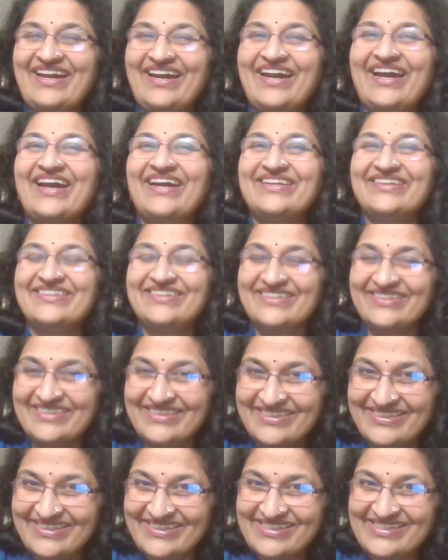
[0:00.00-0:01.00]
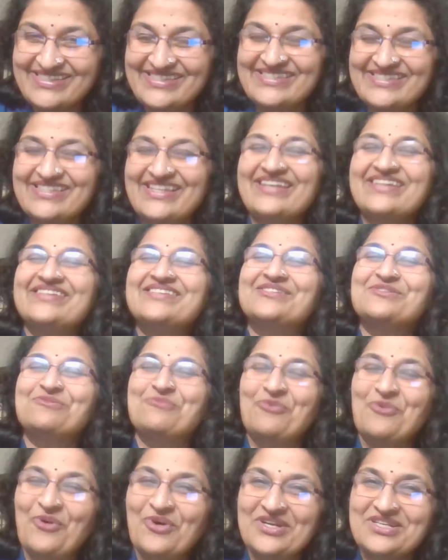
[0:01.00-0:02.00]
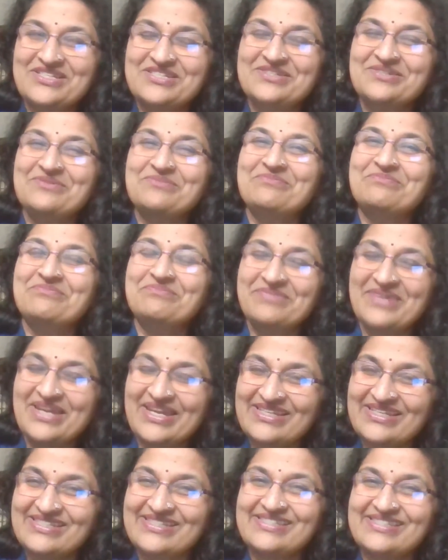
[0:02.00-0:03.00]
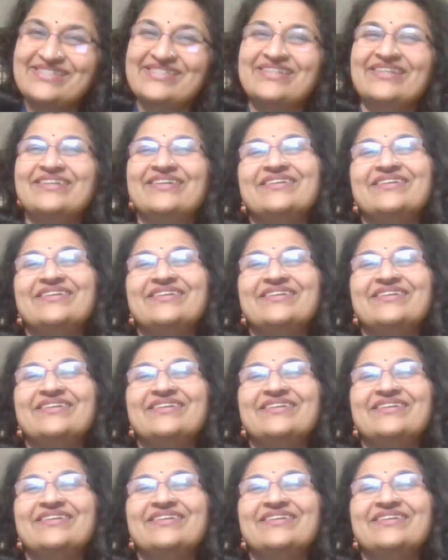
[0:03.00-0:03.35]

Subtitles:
And this is what makes